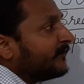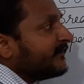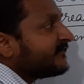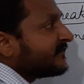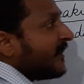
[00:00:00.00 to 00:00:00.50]

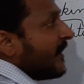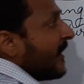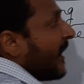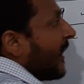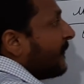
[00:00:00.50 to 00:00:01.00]
is
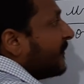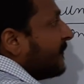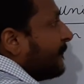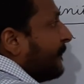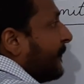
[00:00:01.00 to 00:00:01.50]
I
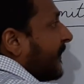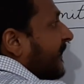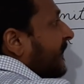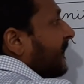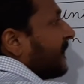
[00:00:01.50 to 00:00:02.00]
will
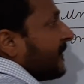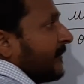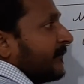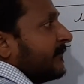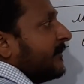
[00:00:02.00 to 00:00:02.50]
break
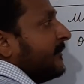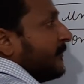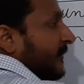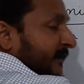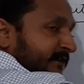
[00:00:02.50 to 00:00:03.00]
the
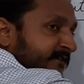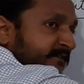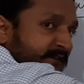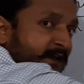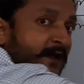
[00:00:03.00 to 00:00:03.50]

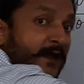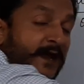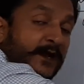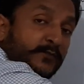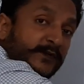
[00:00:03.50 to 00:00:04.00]
units,
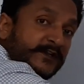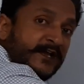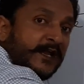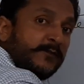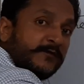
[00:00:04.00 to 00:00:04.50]
and with the
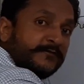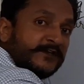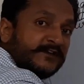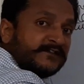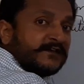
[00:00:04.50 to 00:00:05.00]
help of
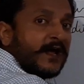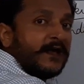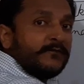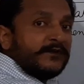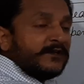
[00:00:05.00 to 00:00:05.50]
this
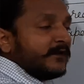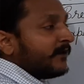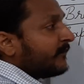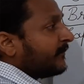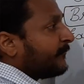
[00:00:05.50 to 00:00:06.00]
I
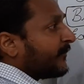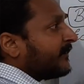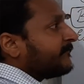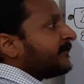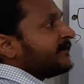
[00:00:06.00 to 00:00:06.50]
will
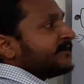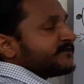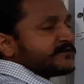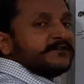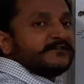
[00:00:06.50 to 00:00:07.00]
bring
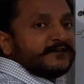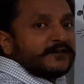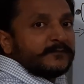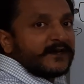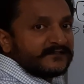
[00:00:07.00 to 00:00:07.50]
variations
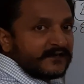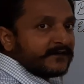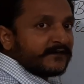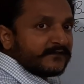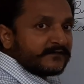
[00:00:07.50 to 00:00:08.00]
in my
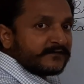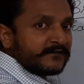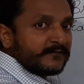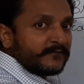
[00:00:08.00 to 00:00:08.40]
sentence.